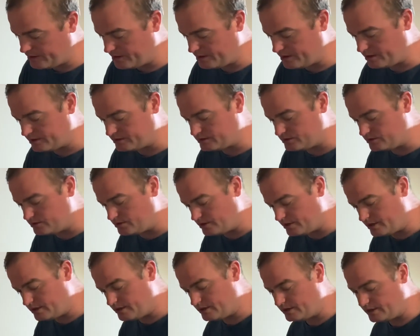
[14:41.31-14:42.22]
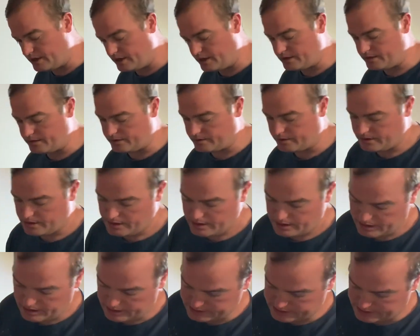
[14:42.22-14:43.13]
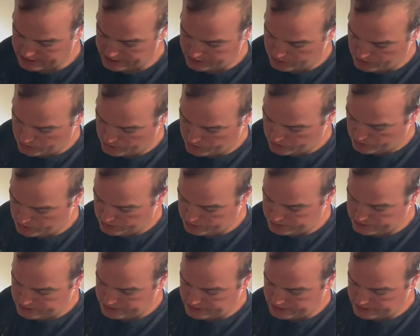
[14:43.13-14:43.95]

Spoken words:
and there's a little indicator that's got an oil